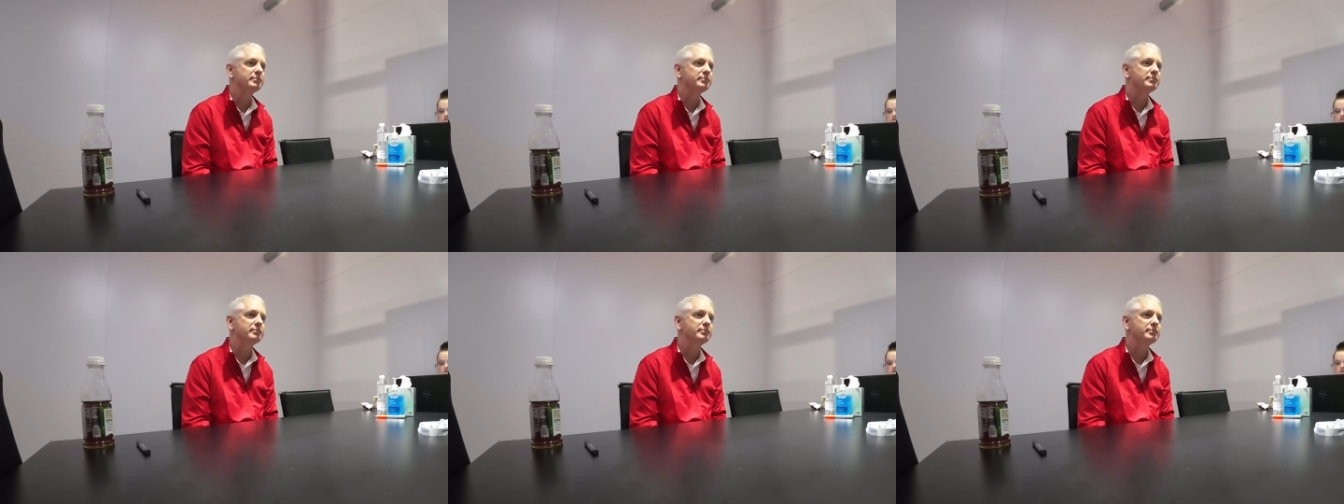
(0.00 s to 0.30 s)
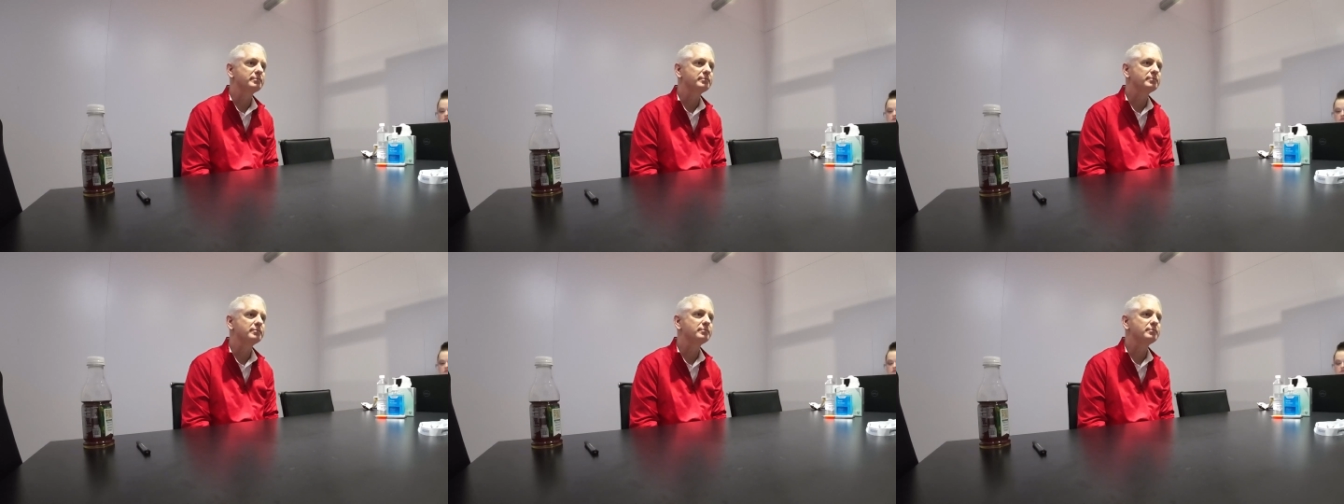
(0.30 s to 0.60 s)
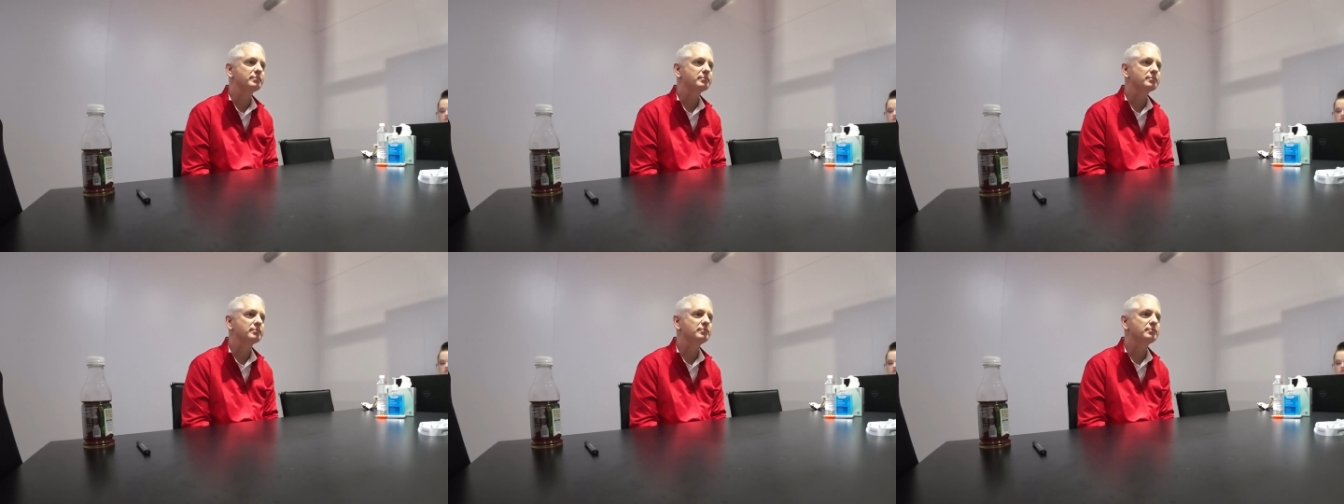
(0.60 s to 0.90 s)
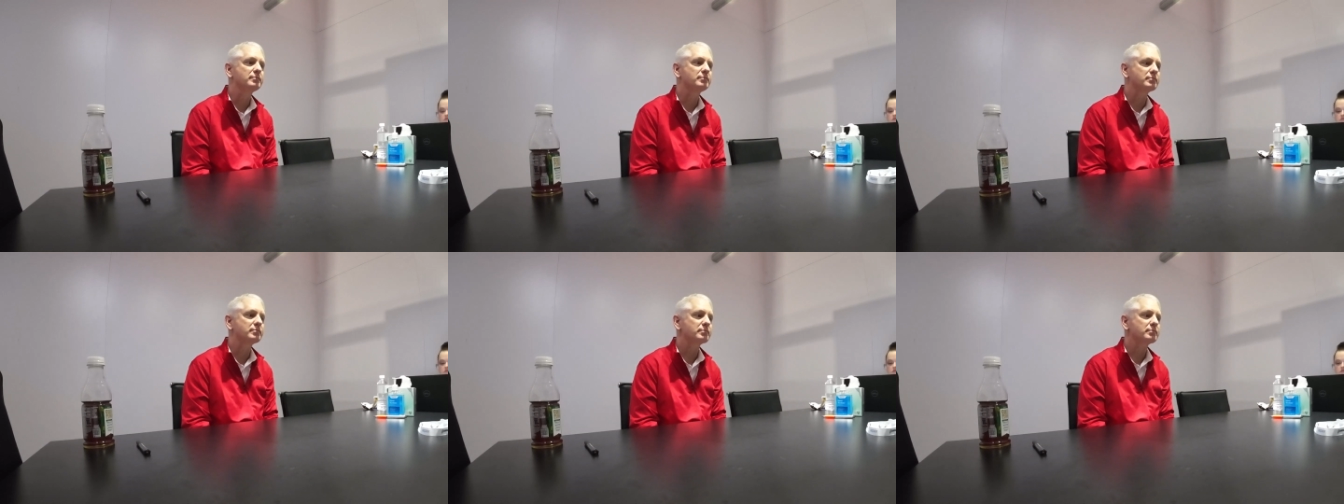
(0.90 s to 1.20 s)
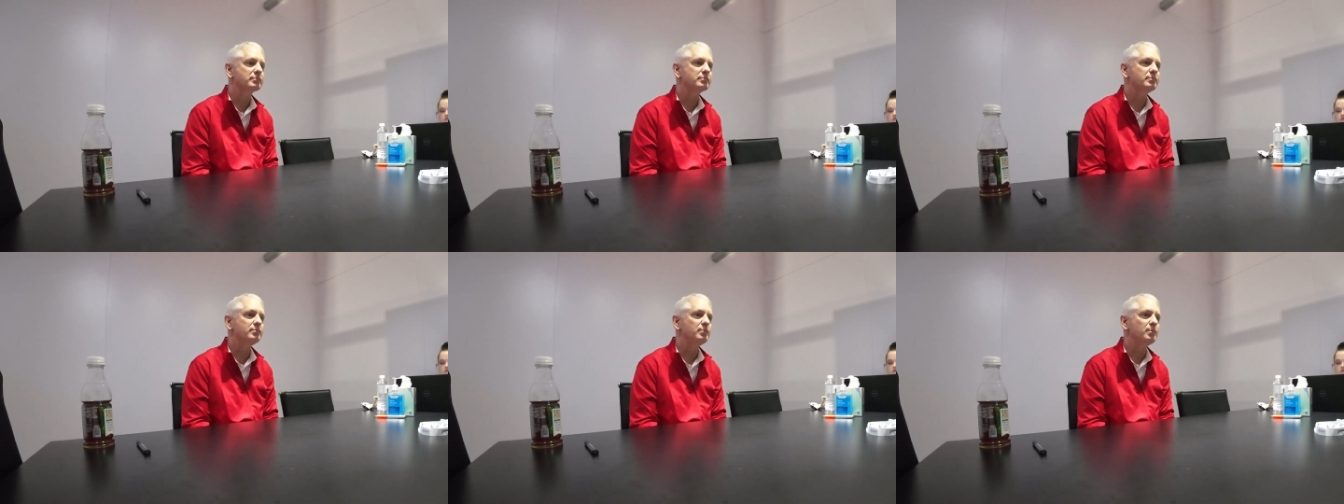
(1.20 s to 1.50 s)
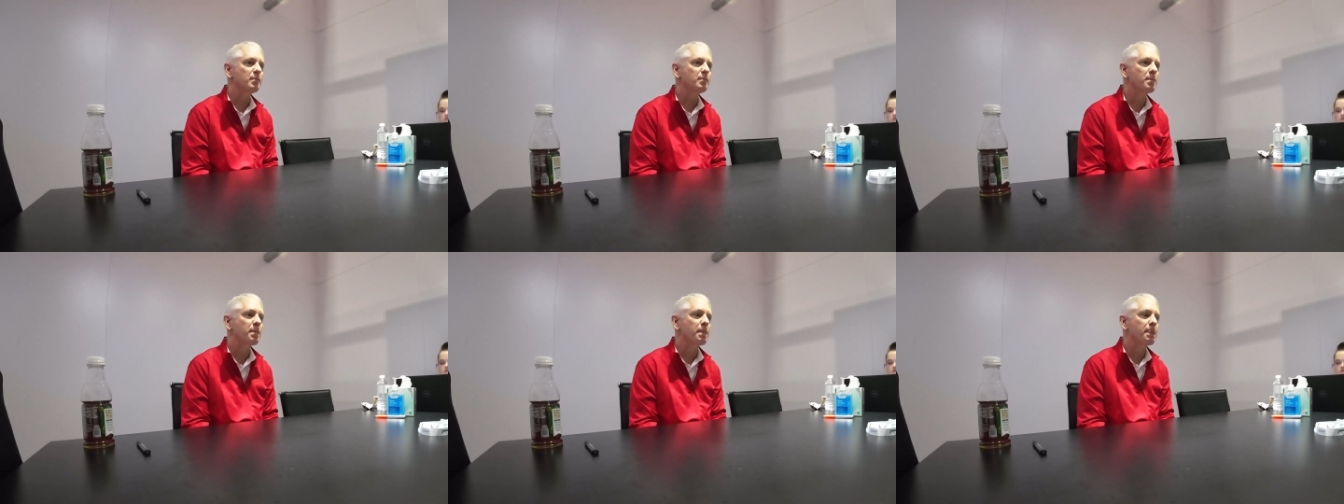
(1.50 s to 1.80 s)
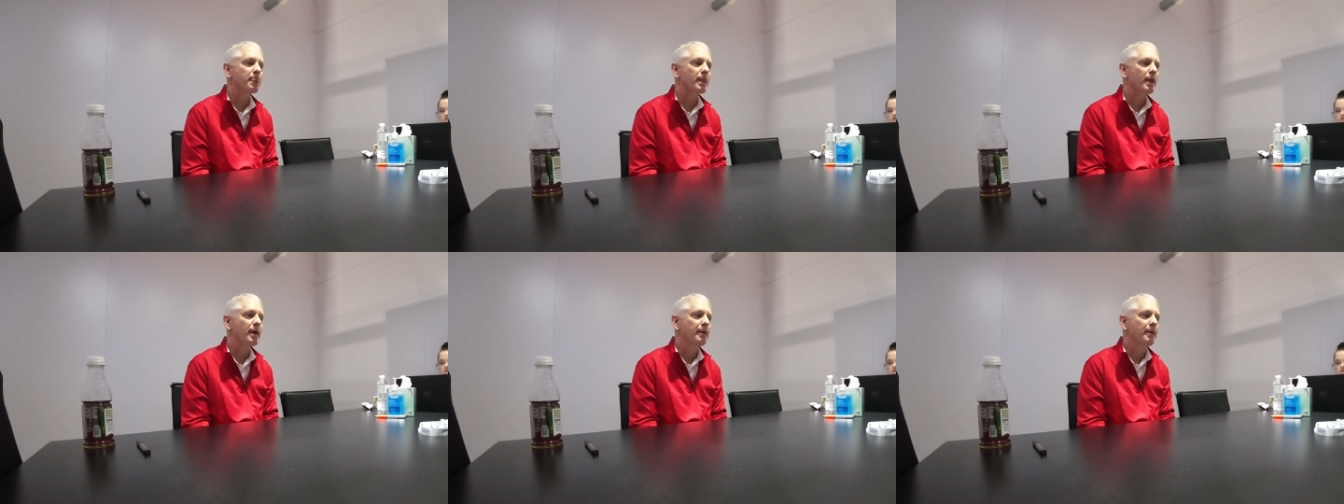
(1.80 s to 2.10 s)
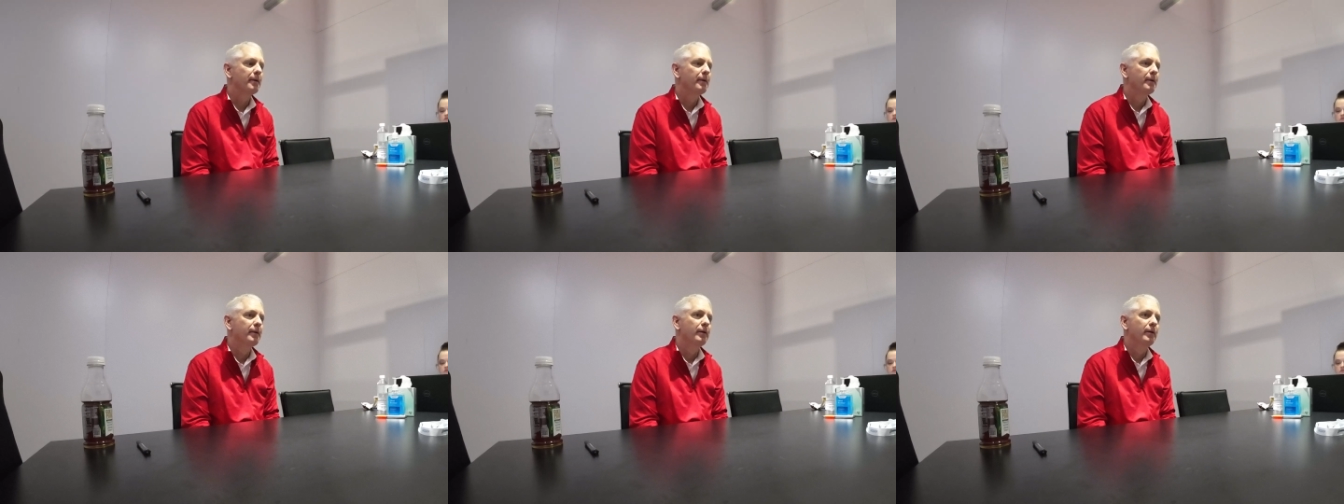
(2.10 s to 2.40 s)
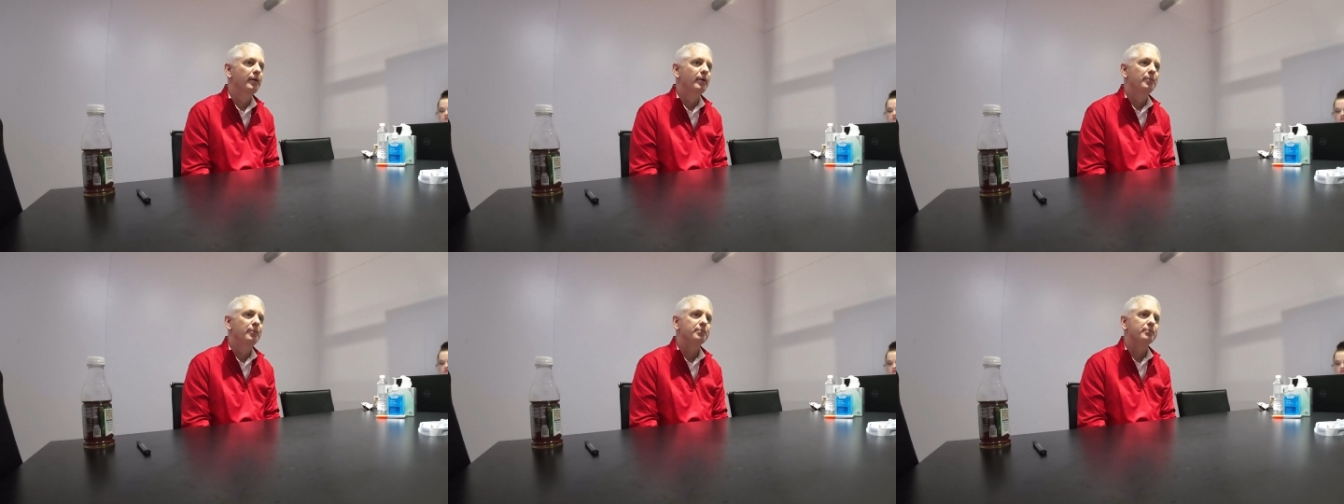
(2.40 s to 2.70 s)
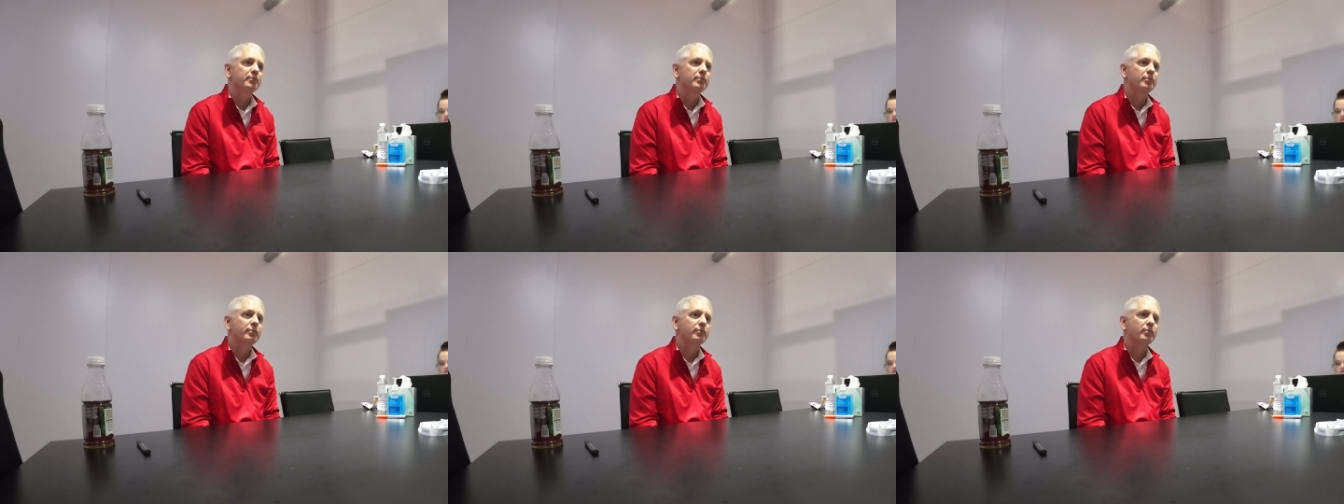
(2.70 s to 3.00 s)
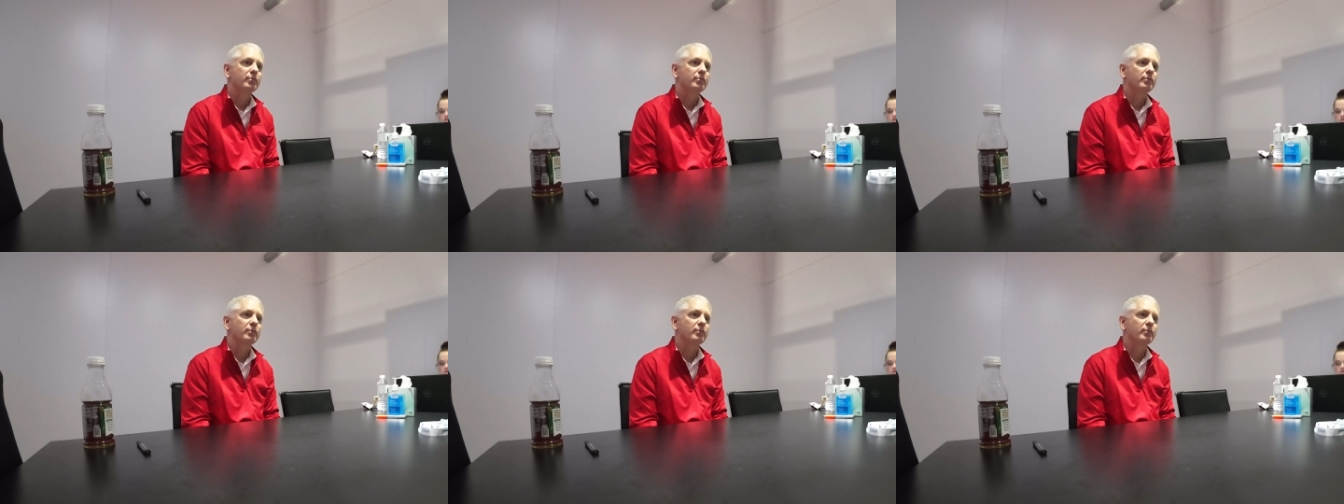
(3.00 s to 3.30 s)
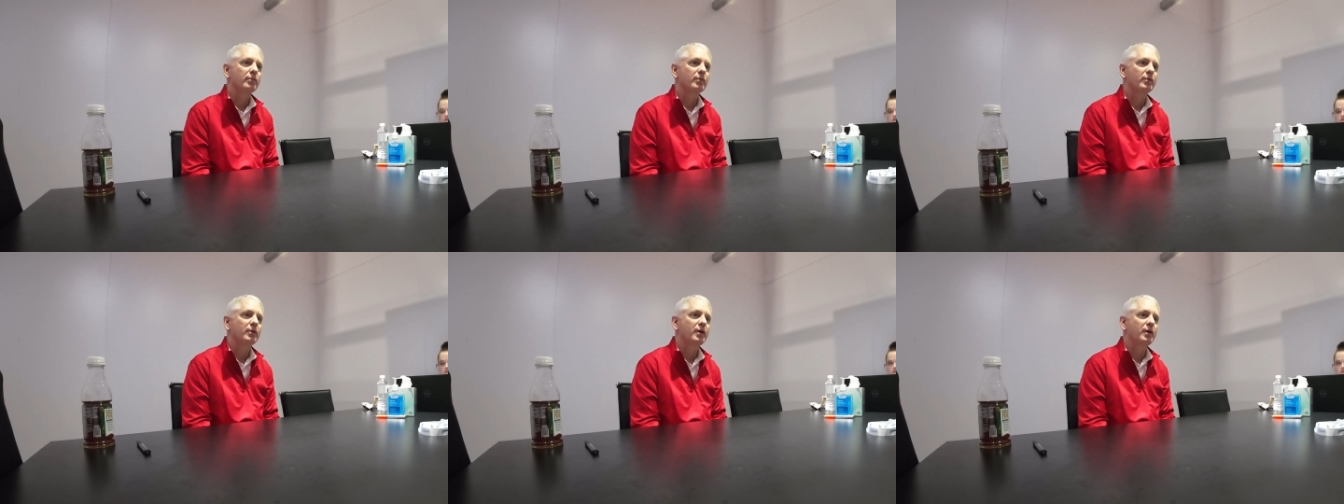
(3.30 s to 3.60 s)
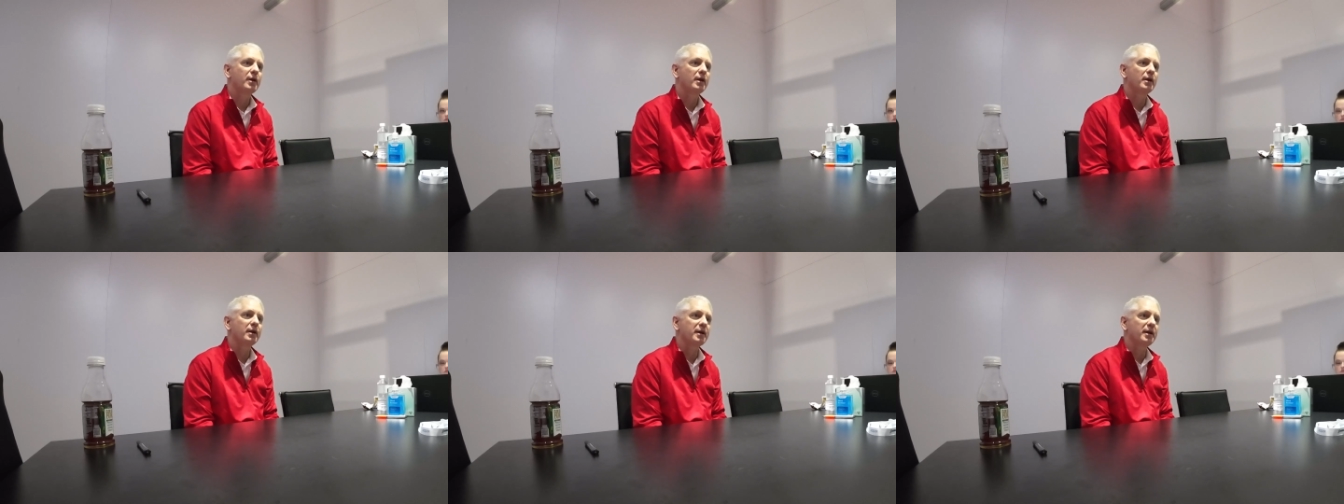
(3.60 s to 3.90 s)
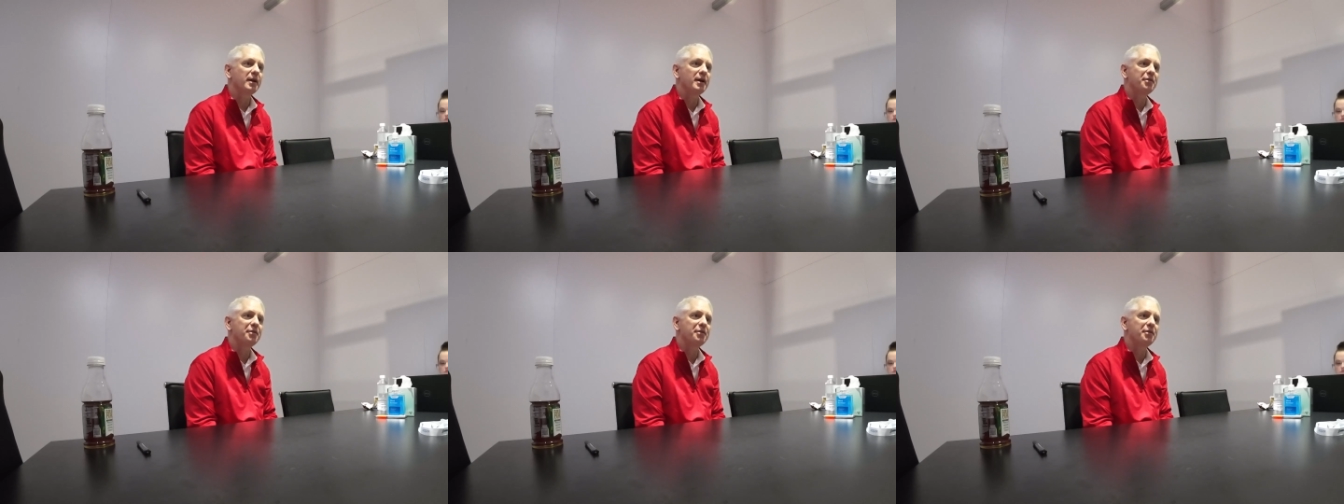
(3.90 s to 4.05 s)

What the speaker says: Okay. Well, that is it for my questions. I really appreciate it.